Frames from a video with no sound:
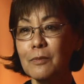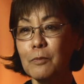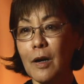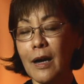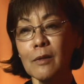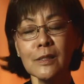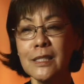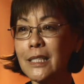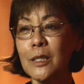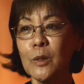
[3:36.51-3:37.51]
You know,
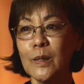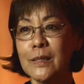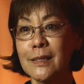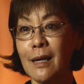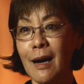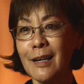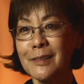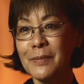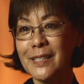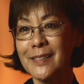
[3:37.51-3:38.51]
I don't see her as
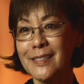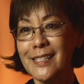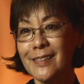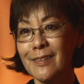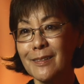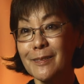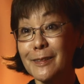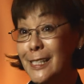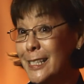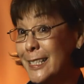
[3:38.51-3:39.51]
gone, because, you
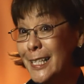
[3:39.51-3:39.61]
know,